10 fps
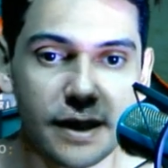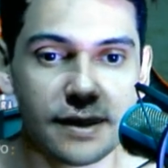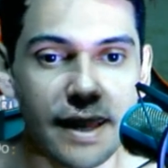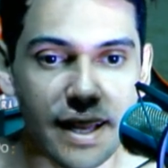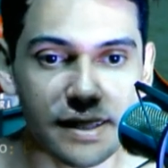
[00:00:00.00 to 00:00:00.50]

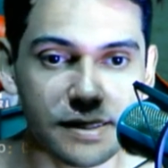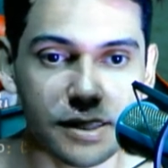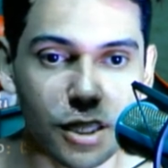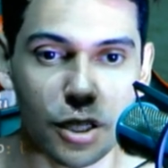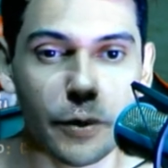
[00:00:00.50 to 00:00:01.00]
and
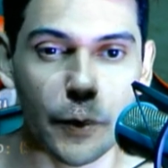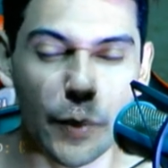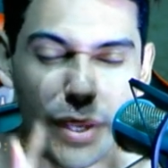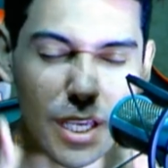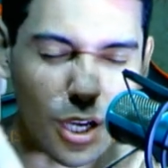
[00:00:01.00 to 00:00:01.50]
that's gonna
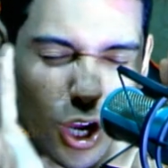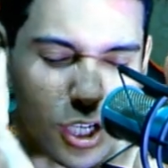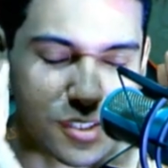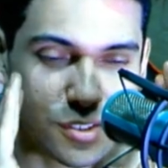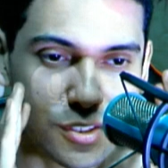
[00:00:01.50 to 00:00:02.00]
be
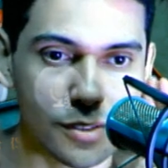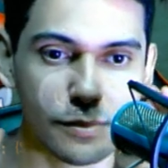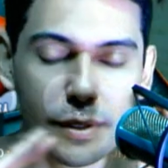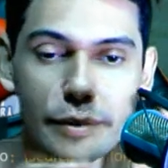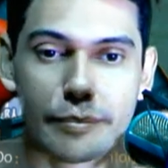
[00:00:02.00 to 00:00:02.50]

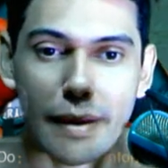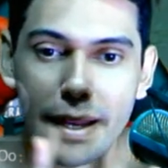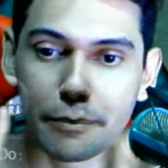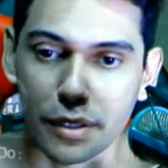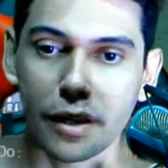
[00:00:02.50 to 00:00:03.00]
awesome and
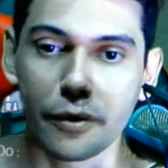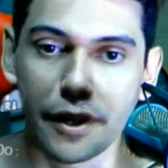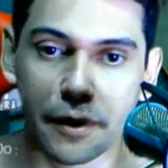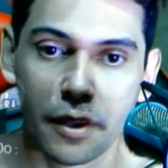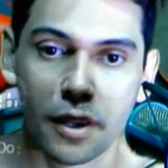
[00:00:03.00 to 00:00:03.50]

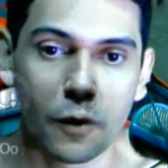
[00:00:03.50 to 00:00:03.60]
mind-blowing.